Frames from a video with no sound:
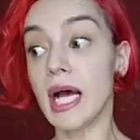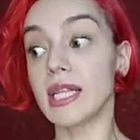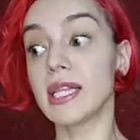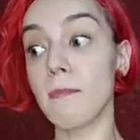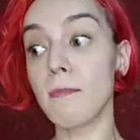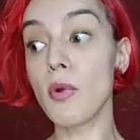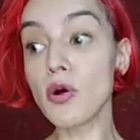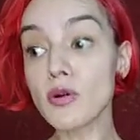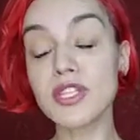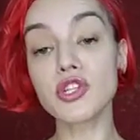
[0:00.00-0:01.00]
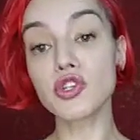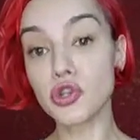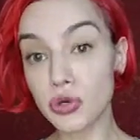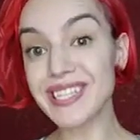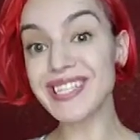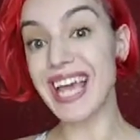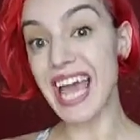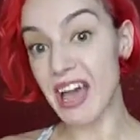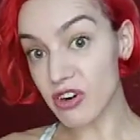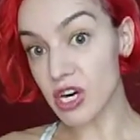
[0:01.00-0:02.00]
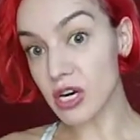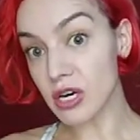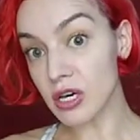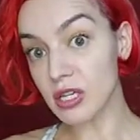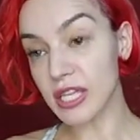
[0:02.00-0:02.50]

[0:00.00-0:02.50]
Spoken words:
the most injuries ever